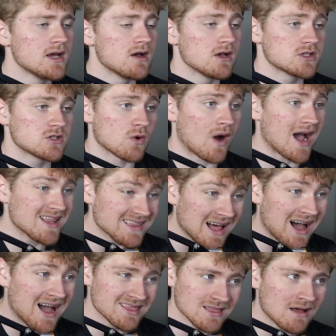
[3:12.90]
So
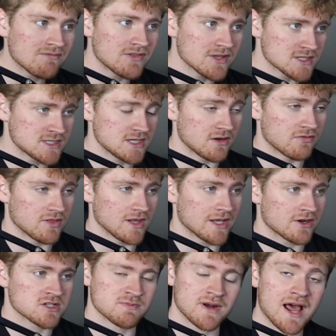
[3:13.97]
I love this deal for the
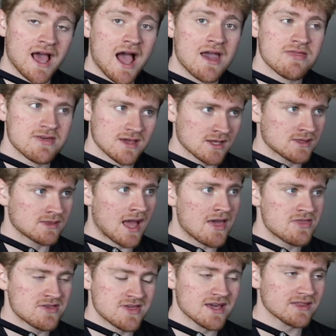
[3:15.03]
Lakers, but I
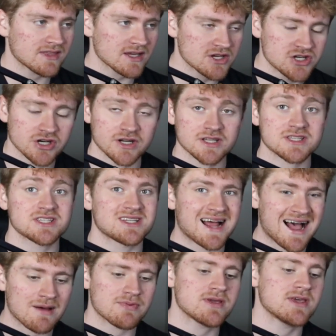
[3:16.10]
think they shouldn't
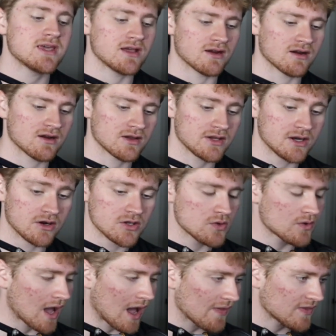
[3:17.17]
stop here. You
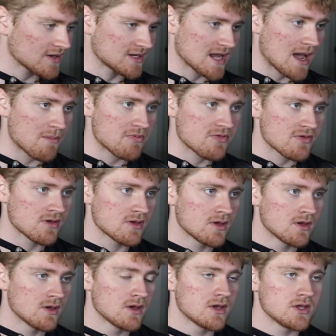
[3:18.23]
got the depth,
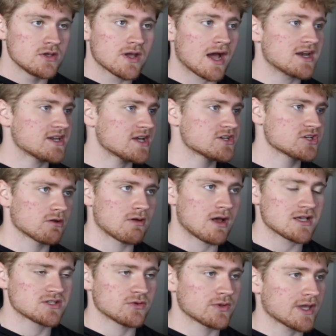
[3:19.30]
you got D'Angelo
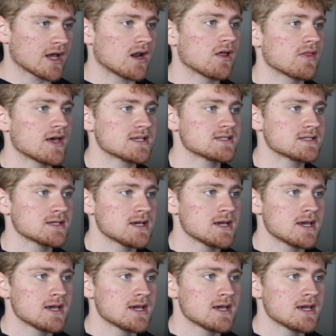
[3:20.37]
Russell, you got all this.